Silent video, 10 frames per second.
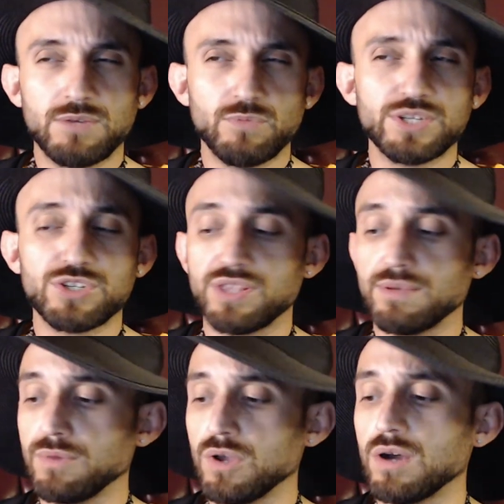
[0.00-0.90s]
and wished
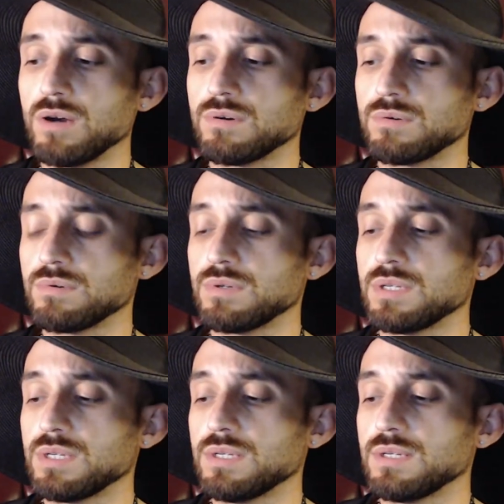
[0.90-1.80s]
them gone.
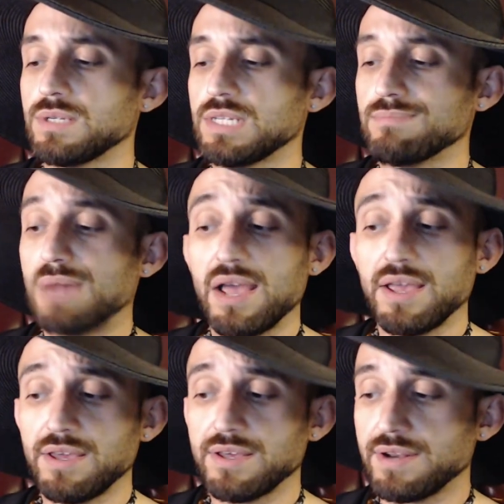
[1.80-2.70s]
My
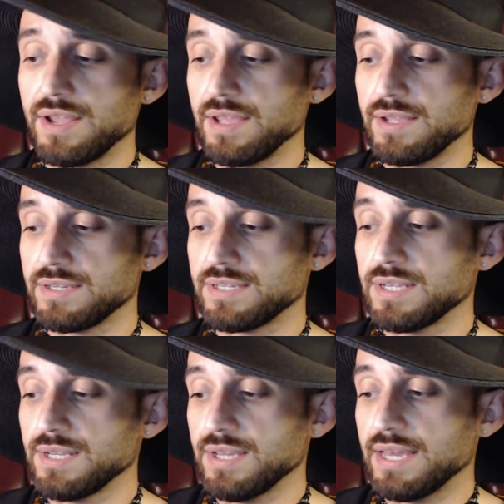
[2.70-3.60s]
head ached,
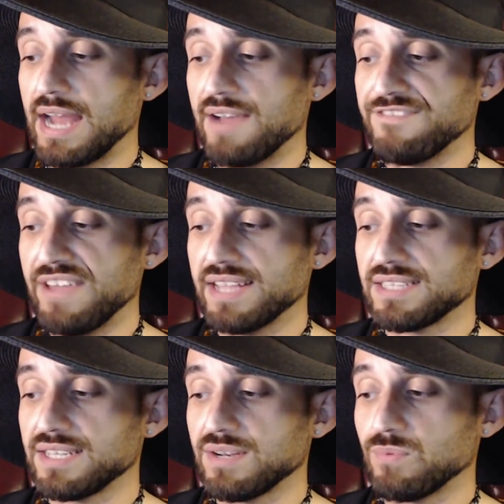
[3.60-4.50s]
and I
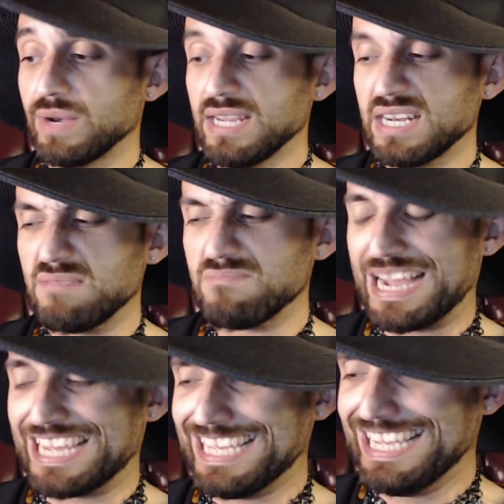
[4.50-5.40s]
fancied a ringing in
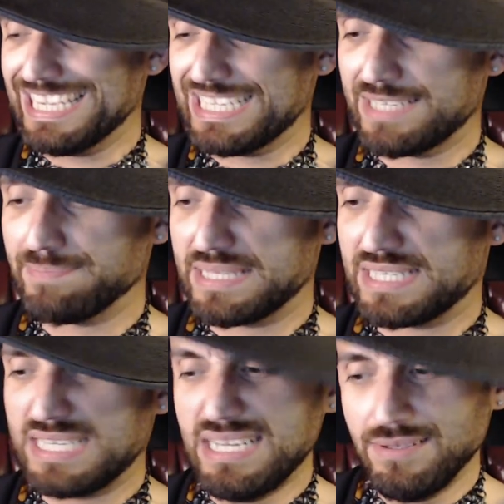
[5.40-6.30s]
my ears, but
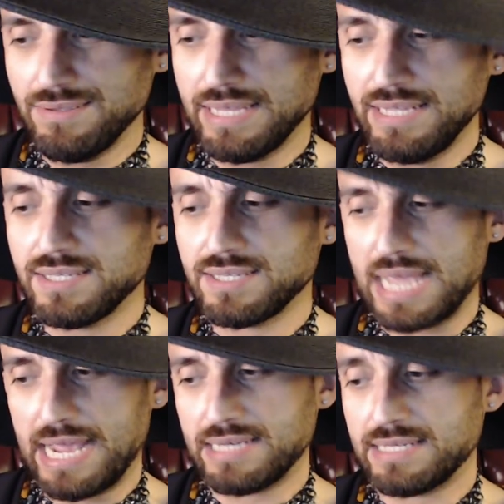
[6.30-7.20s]
still they
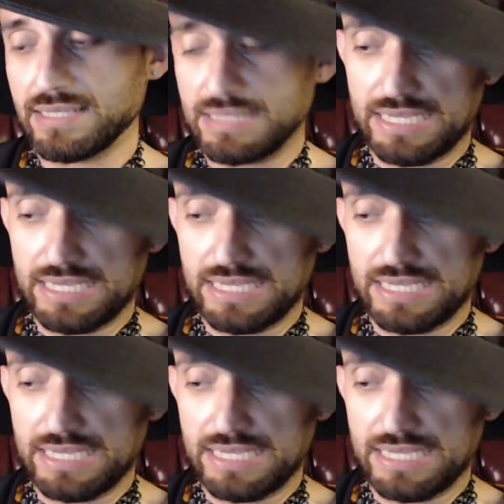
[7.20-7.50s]
sat and